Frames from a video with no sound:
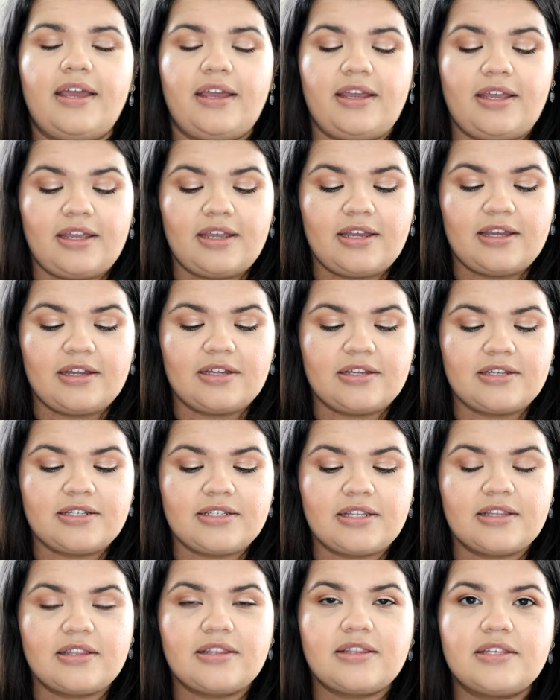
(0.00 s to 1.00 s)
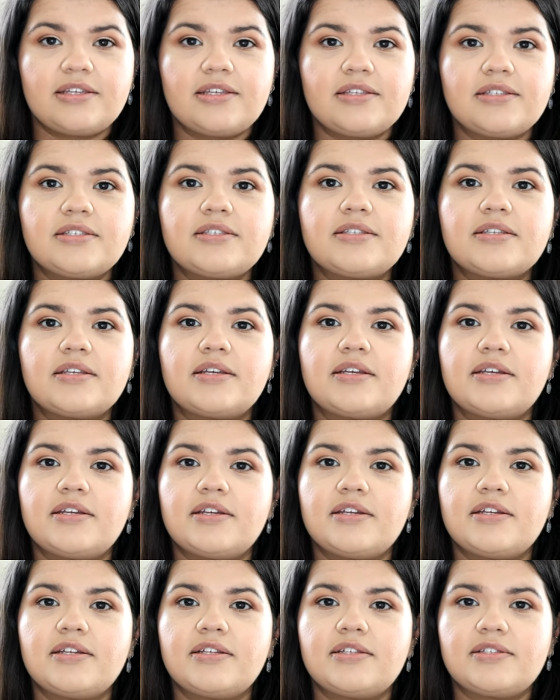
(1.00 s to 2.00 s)
And this
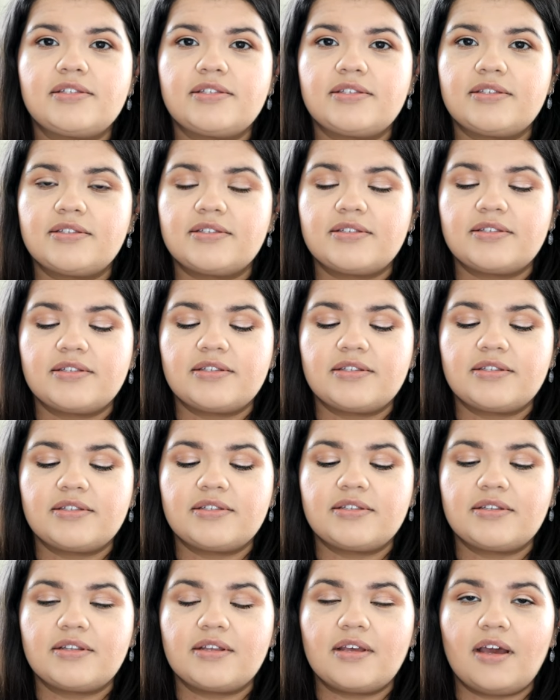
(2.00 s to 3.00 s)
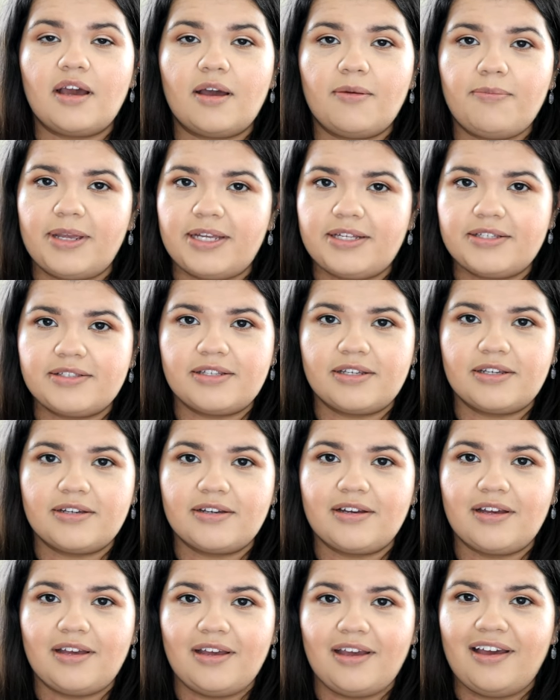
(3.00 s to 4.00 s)
is
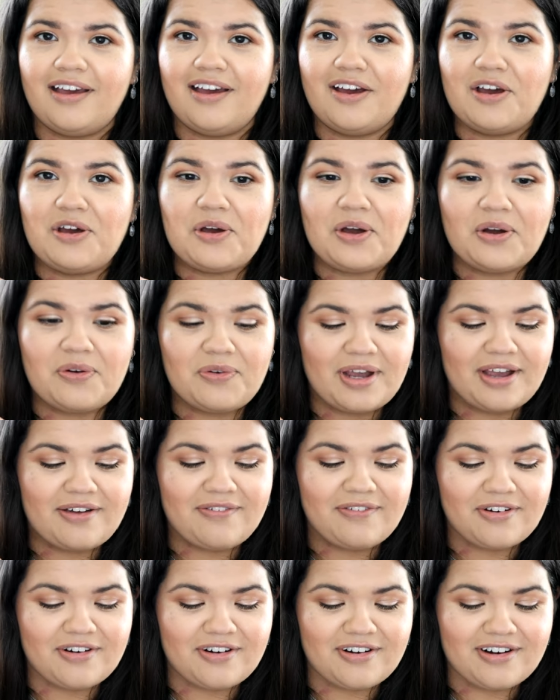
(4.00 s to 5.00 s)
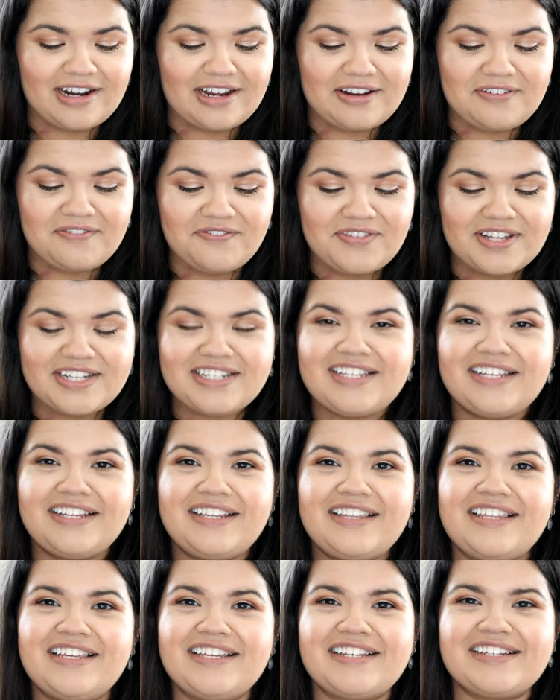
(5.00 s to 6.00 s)
amazing whoever
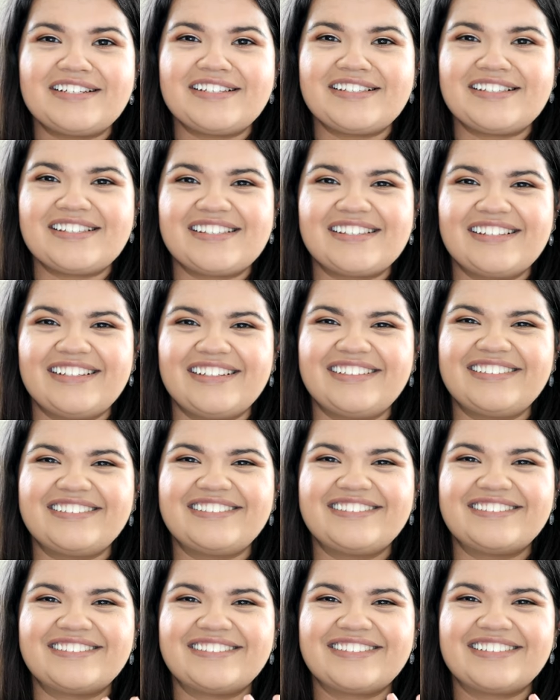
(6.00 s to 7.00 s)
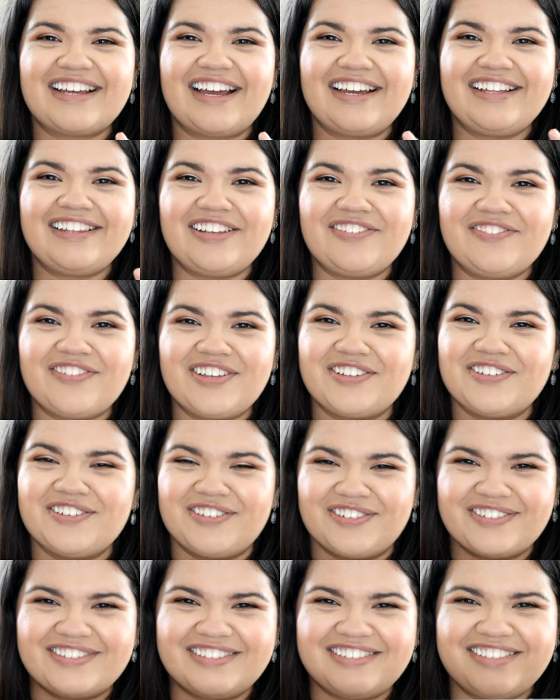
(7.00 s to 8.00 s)
invented these, I love you.